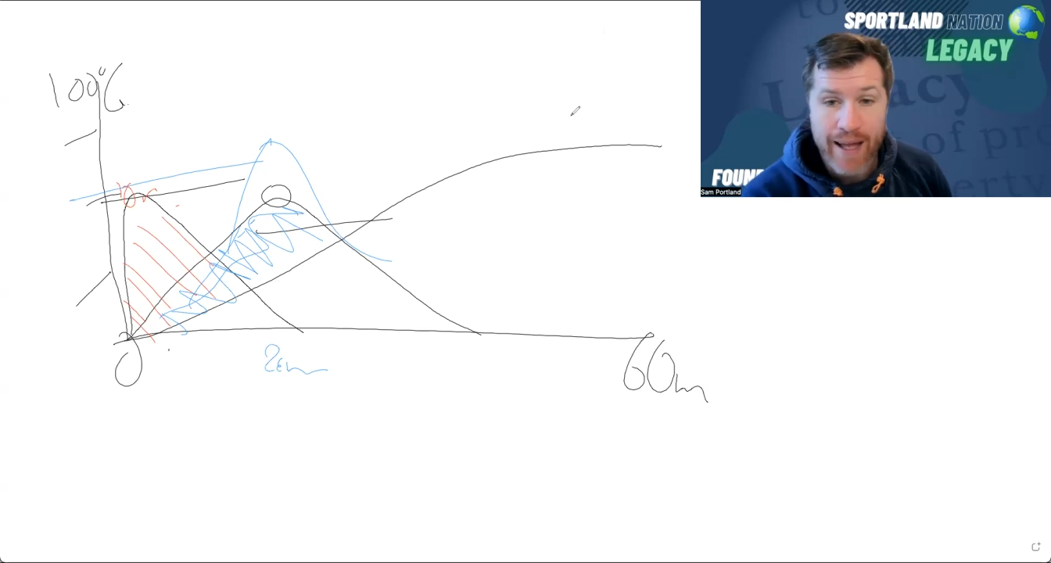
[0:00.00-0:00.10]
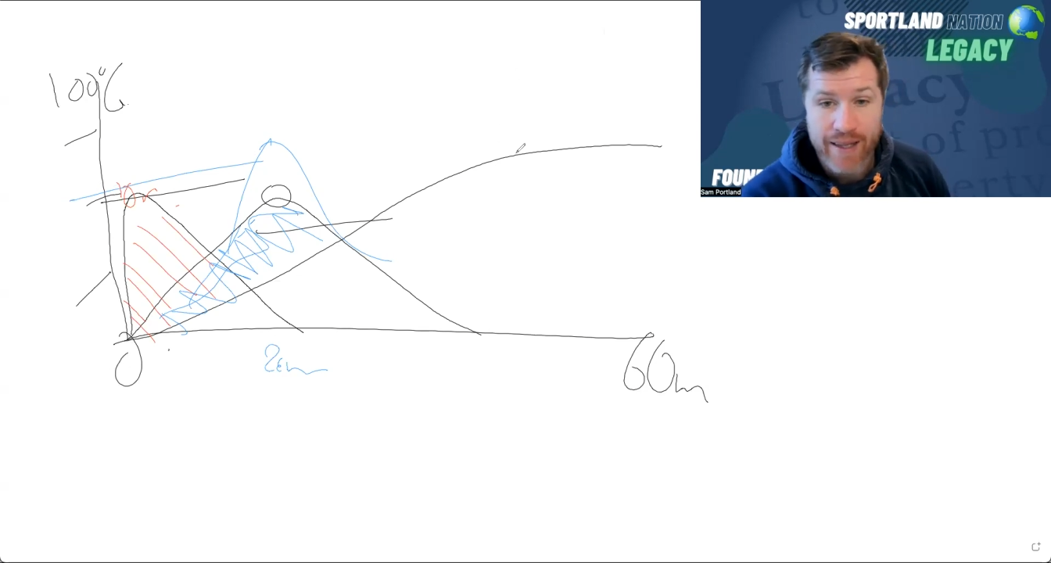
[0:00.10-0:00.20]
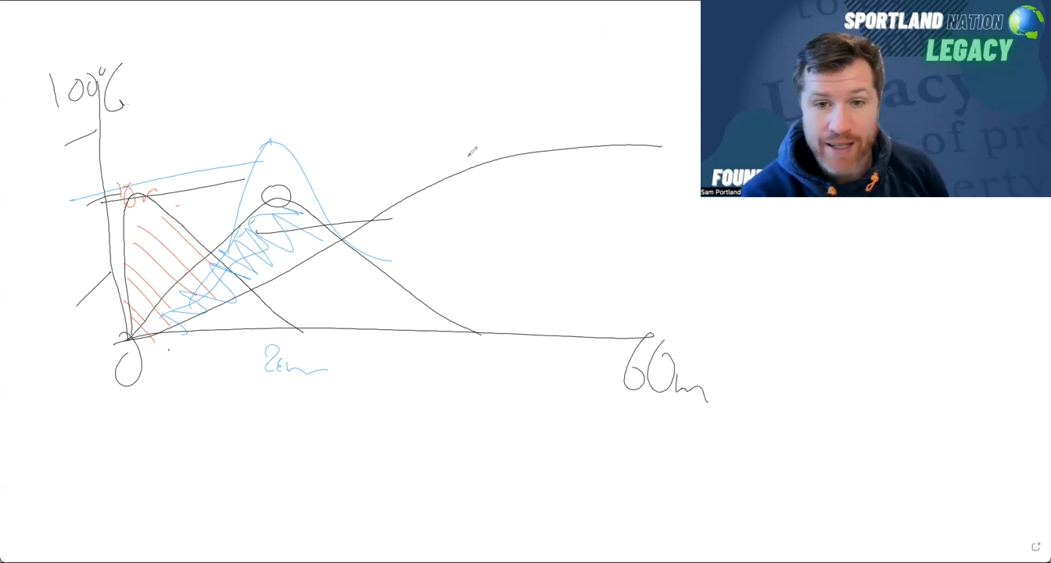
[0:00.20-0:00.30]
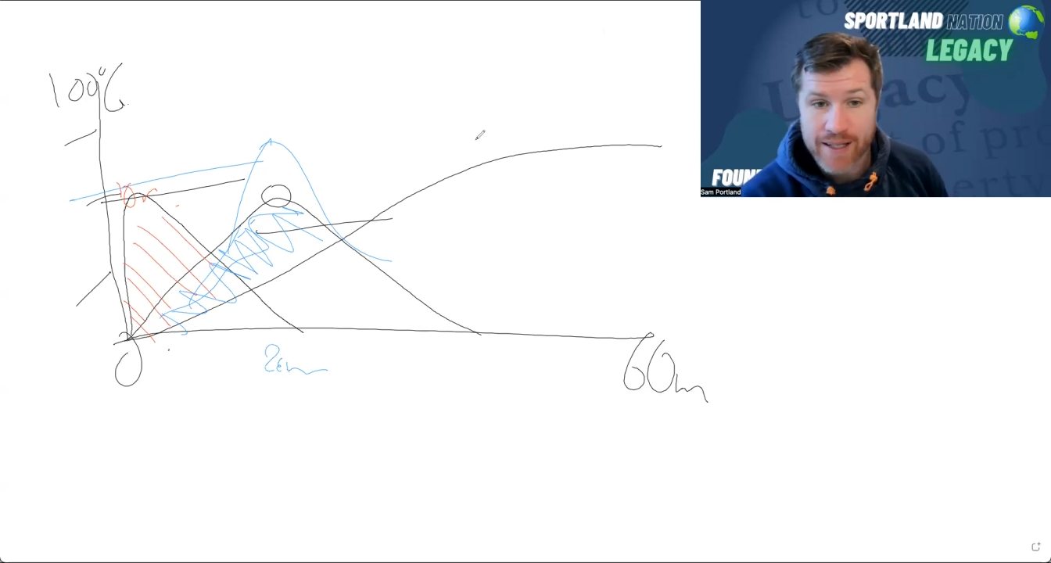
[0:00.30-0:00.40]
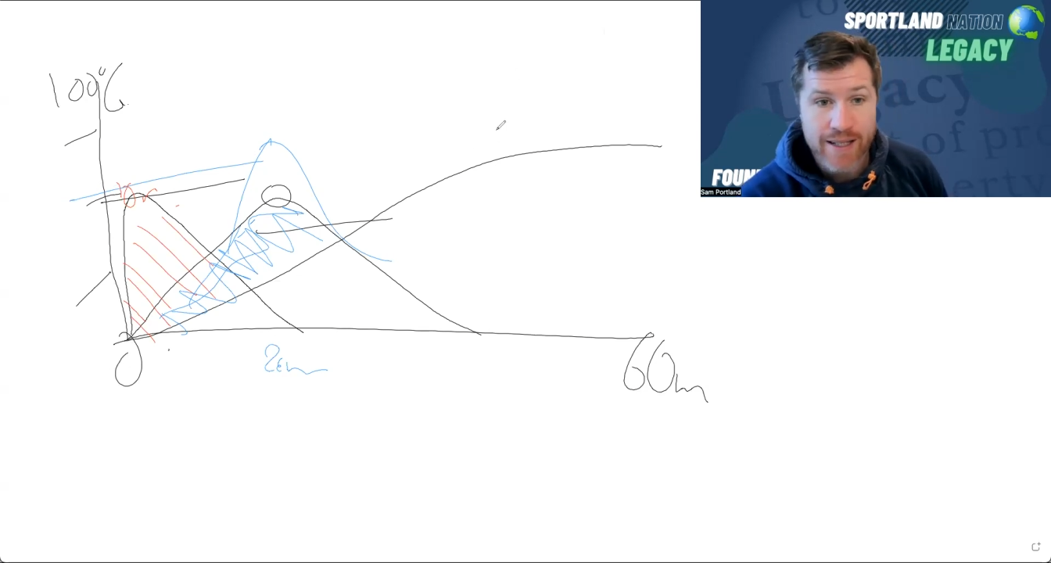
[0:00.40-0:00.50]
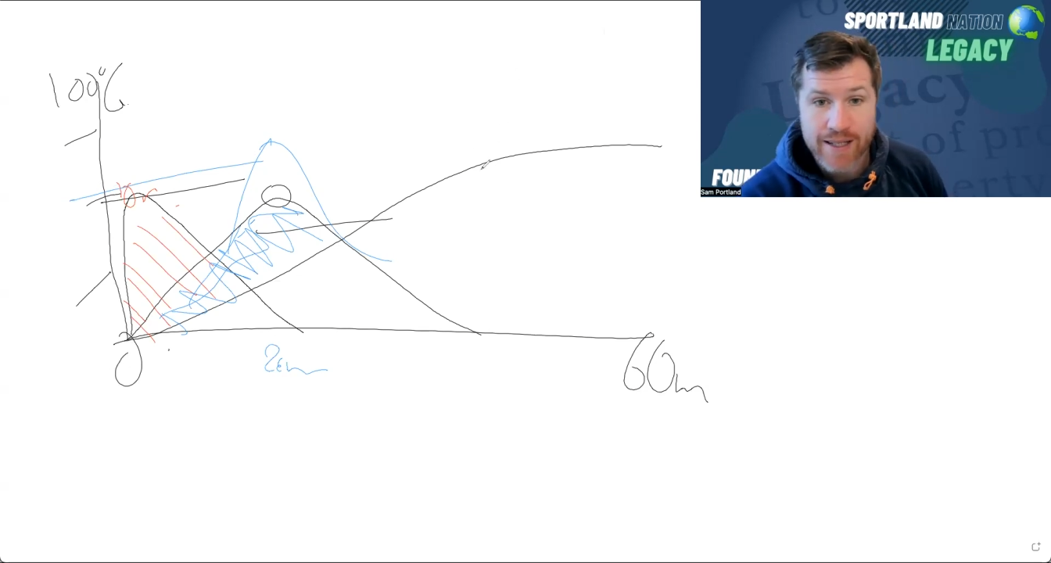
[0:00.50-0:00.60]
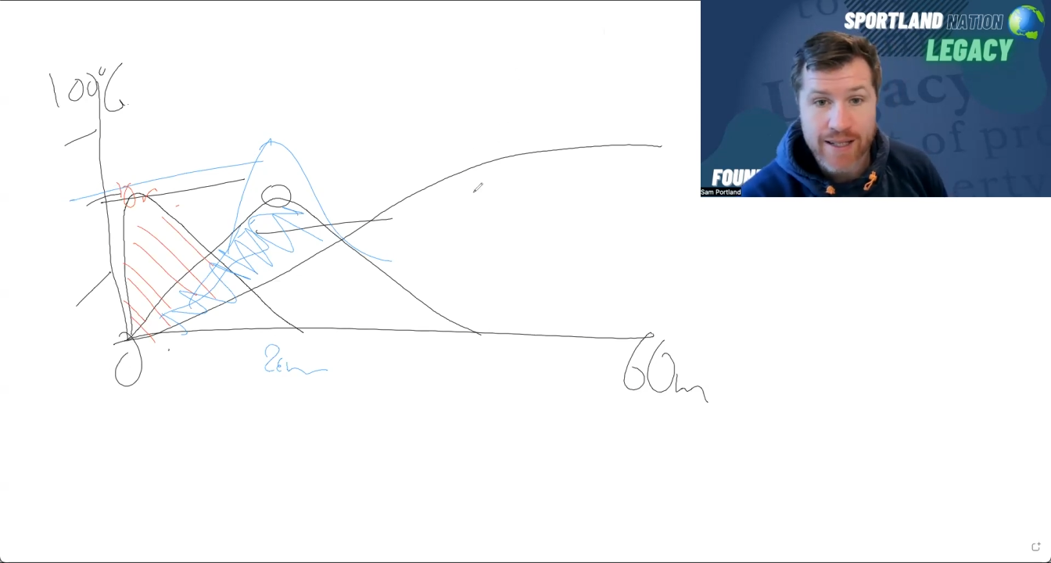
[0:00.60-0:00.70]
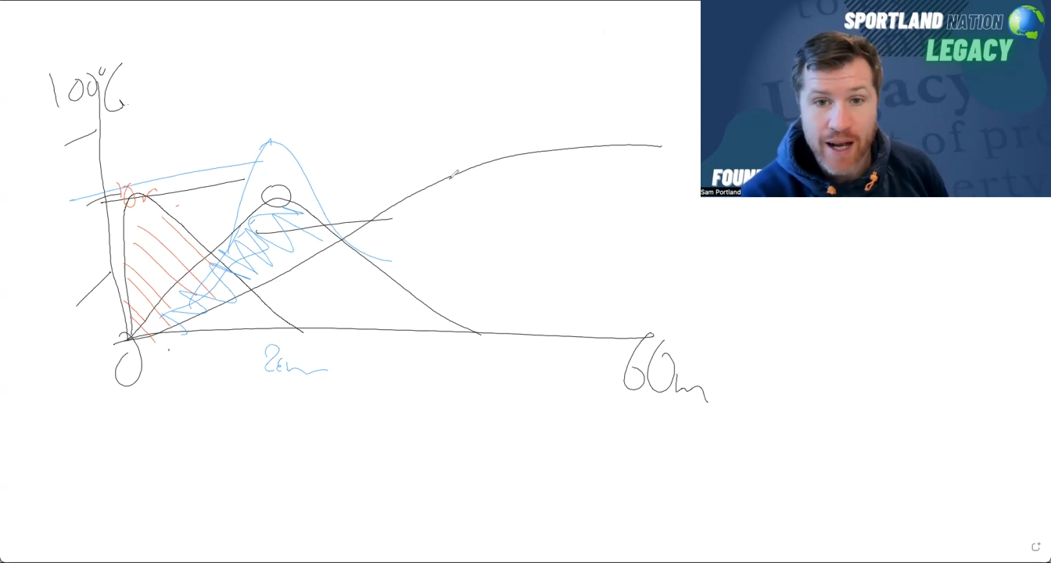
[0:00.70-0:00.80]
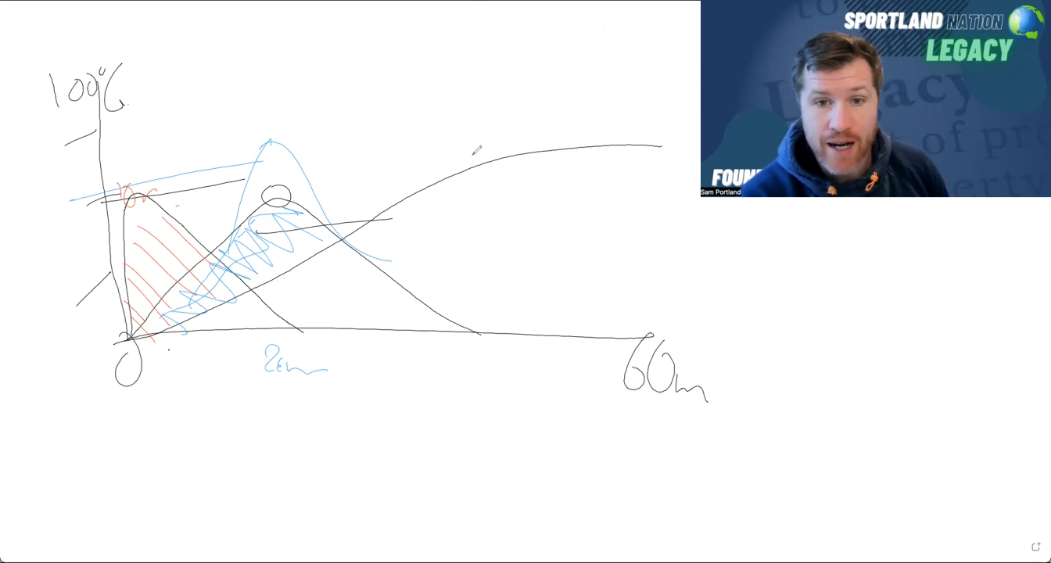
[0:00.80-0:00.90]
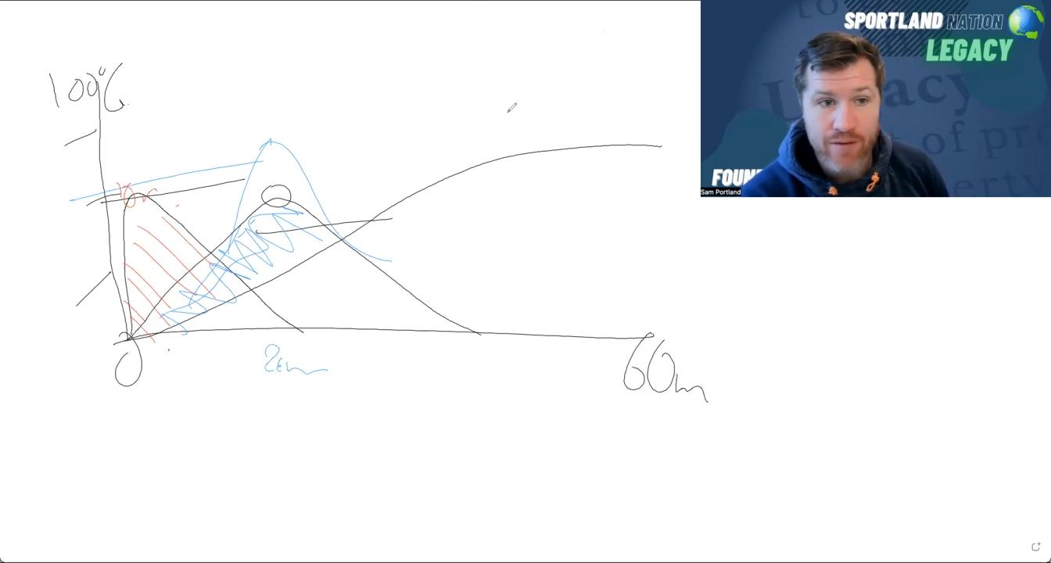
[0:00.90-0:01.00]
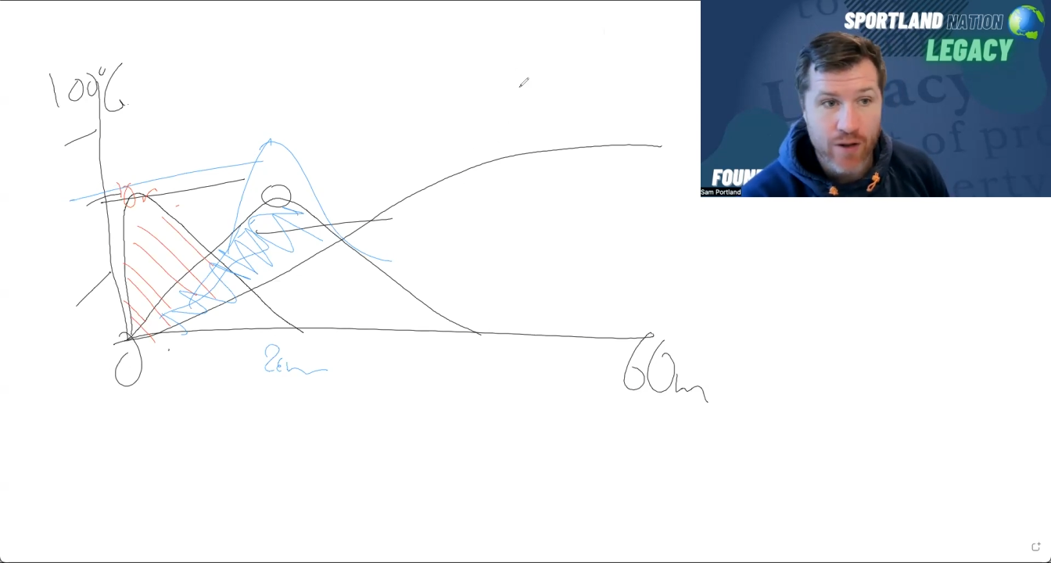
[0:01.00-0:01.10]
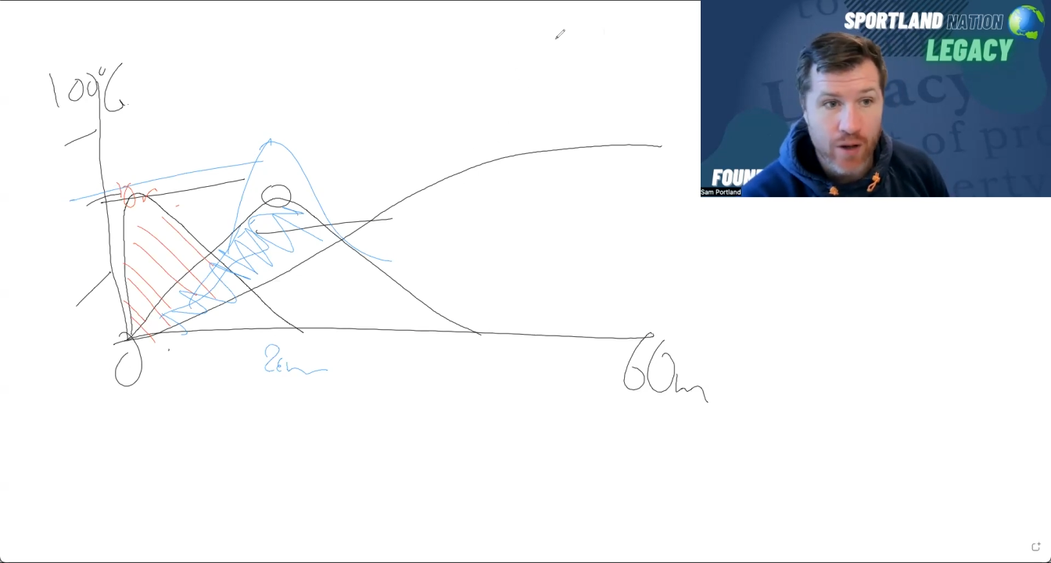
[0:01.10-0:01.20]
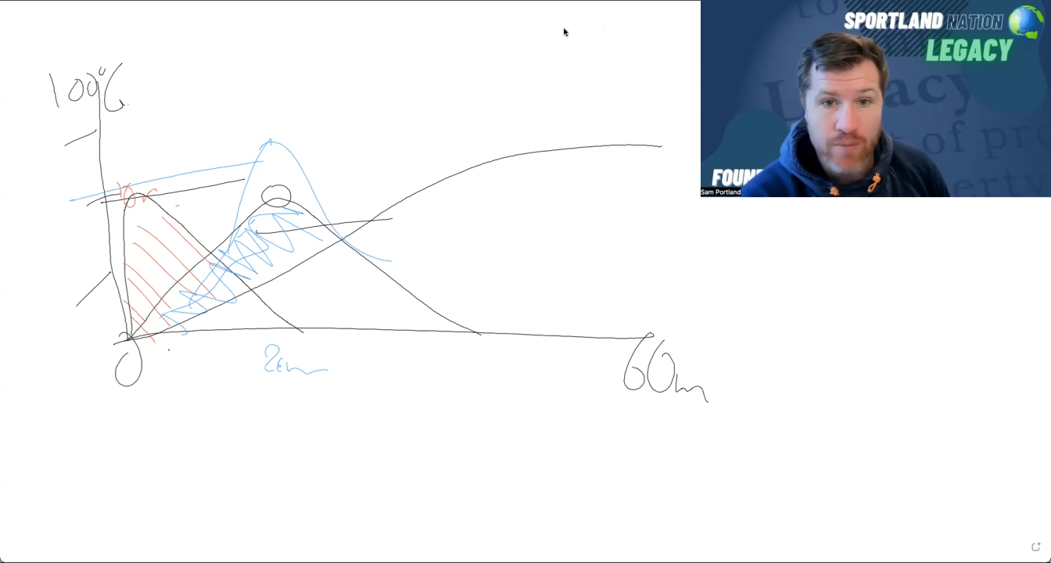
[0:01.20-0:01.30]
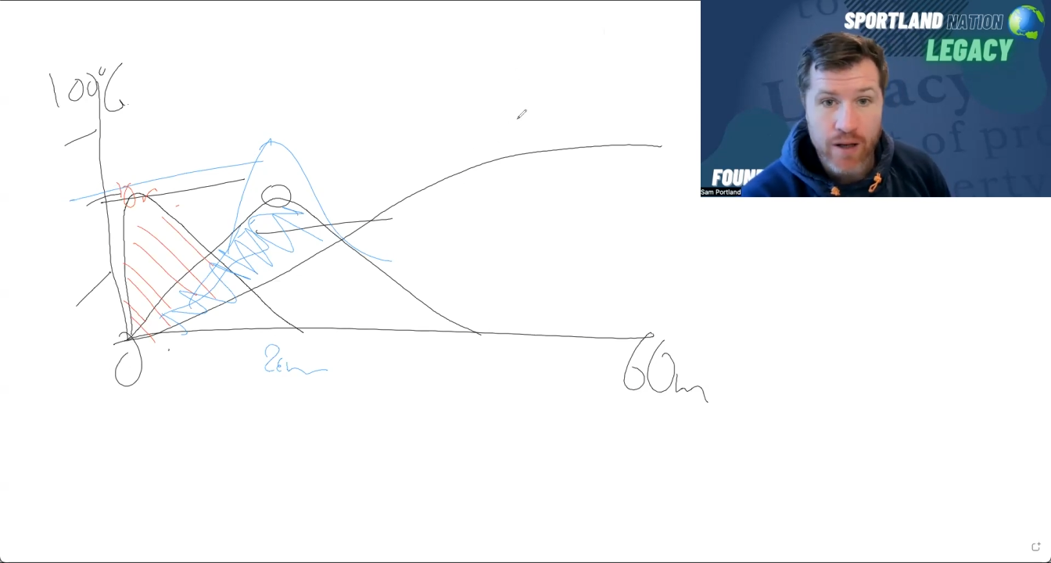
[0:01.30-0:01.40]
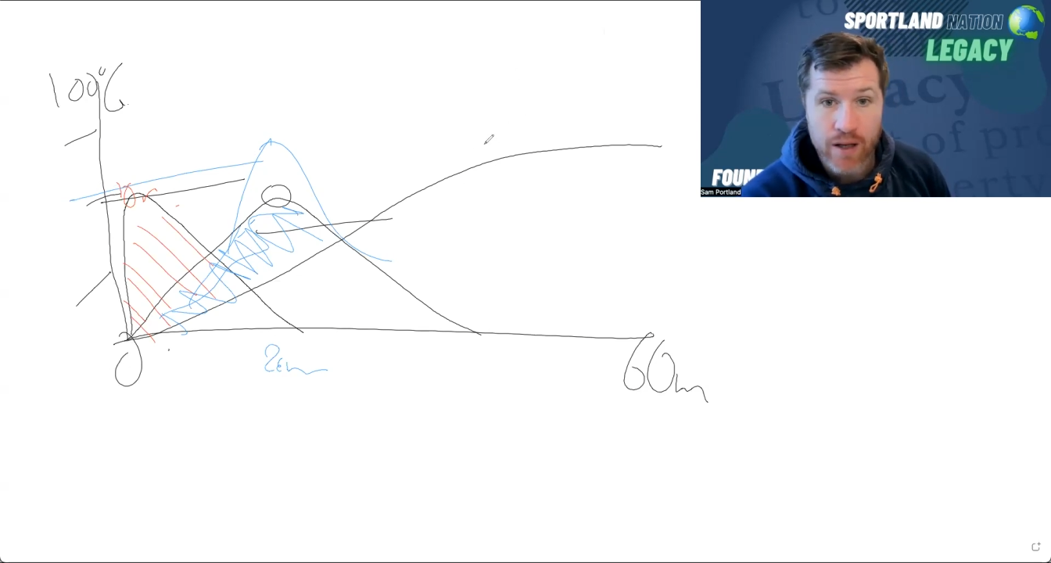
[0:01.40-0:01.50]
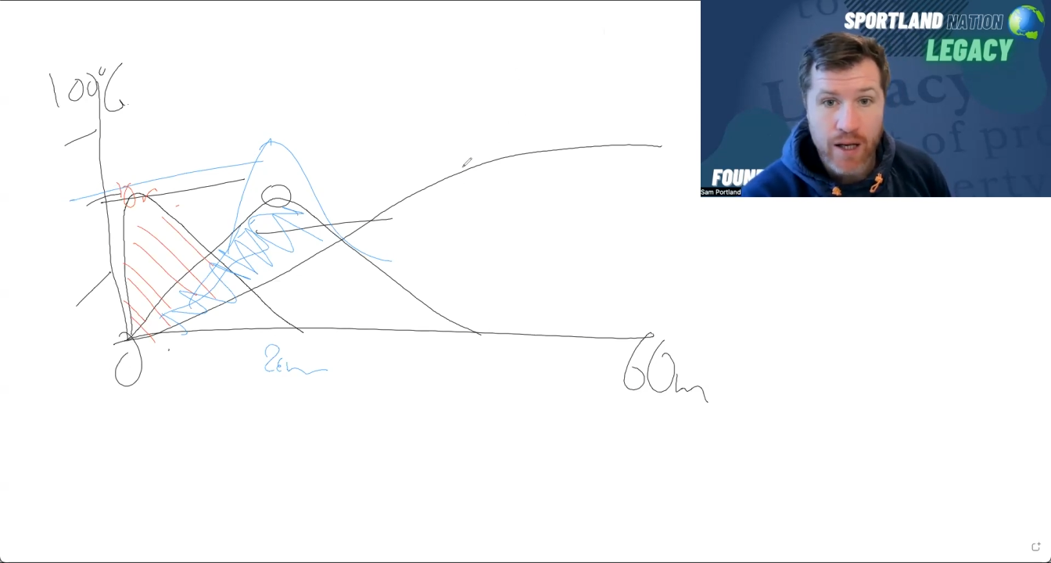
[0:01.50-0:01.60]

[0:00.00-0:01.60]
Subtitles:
athletes is none of them,